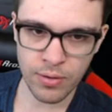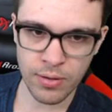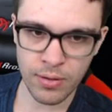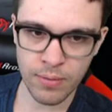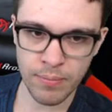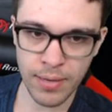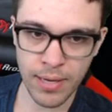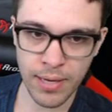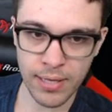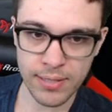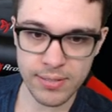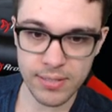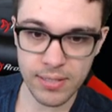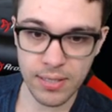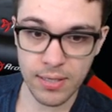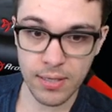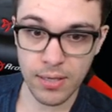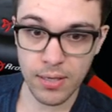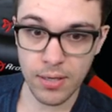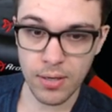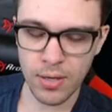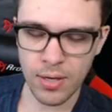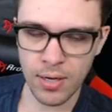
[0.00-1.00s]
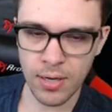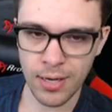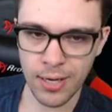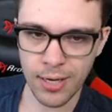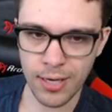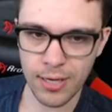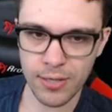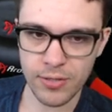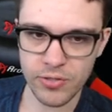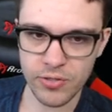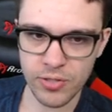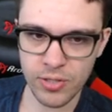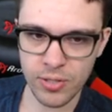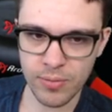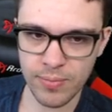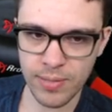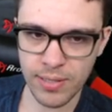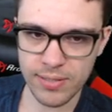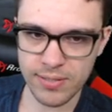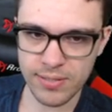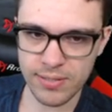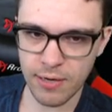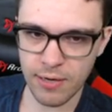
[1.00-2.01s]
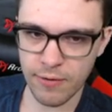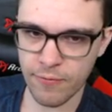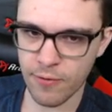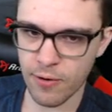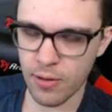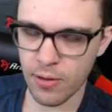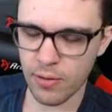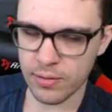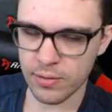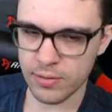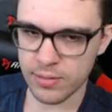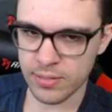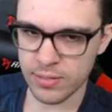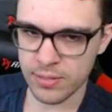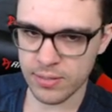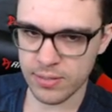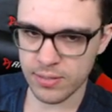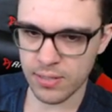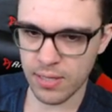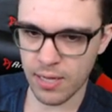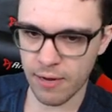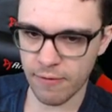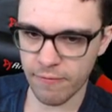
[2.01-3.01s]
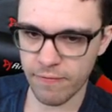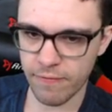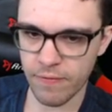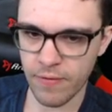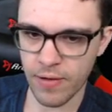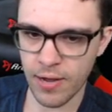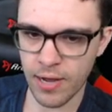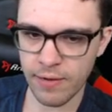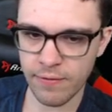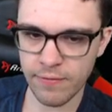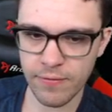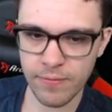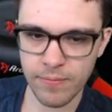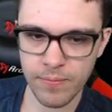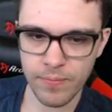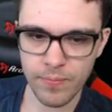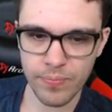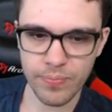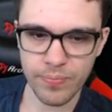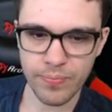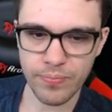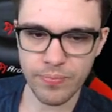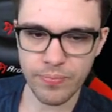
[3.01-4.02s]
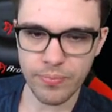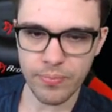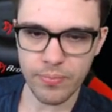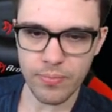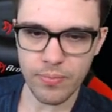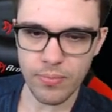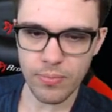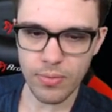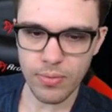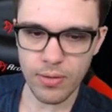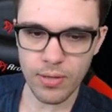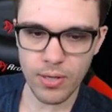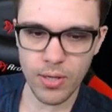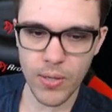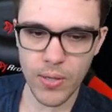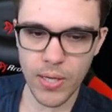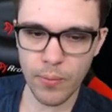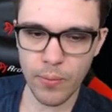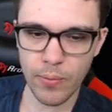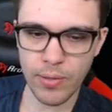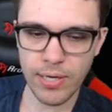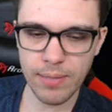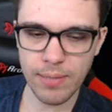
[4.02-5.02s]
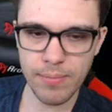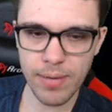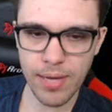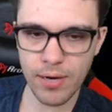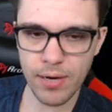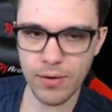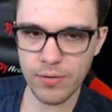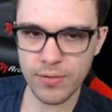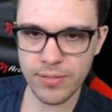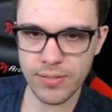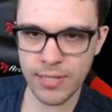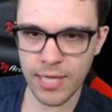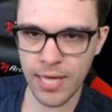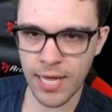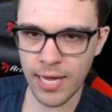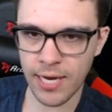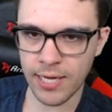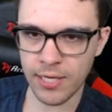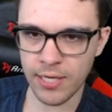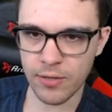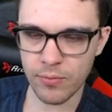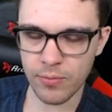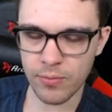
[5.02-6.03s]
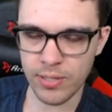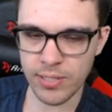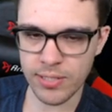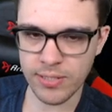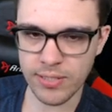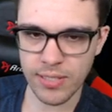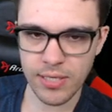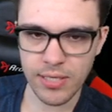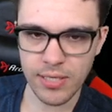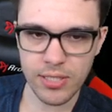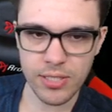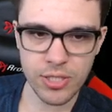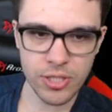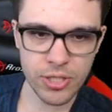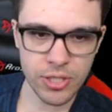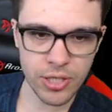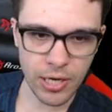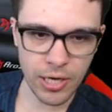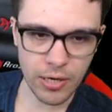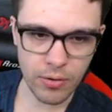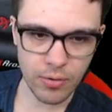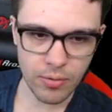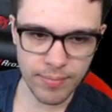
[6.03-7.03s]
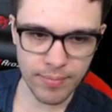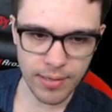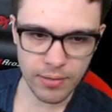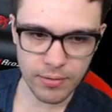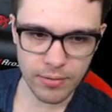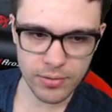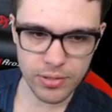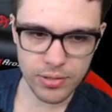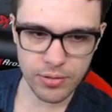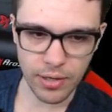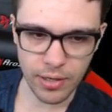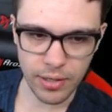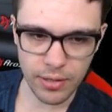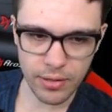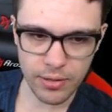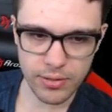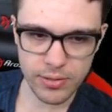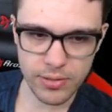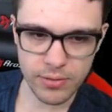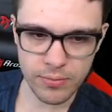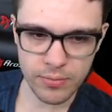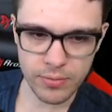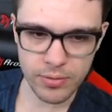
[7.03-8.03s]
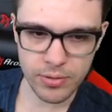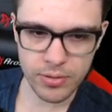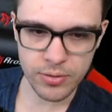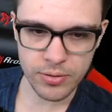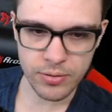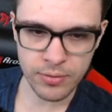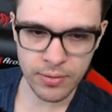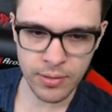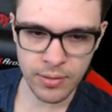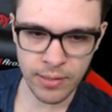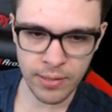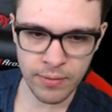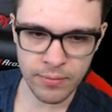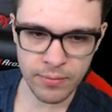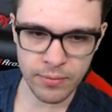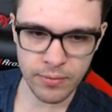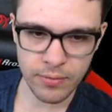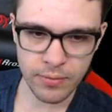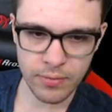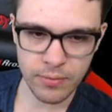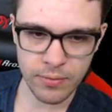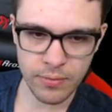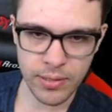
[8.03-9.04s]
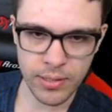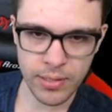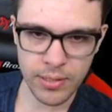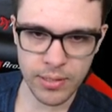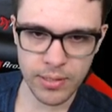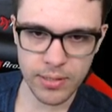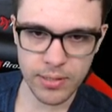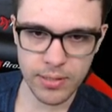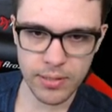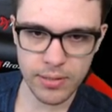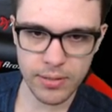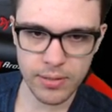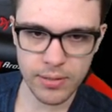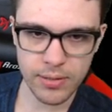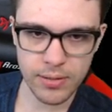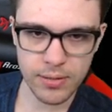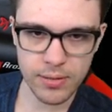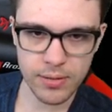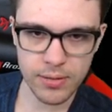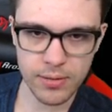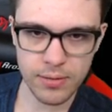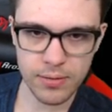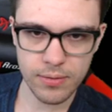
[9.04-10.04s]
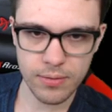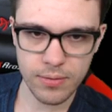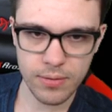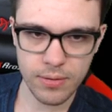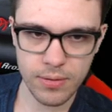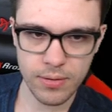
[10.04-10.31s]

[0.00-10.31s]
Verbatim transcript: because that's currently one of the best. Uh, assume that Sephiroth that's in slot 5. Okay, we need metals that increase general metal strength. So we'll just do that real quick.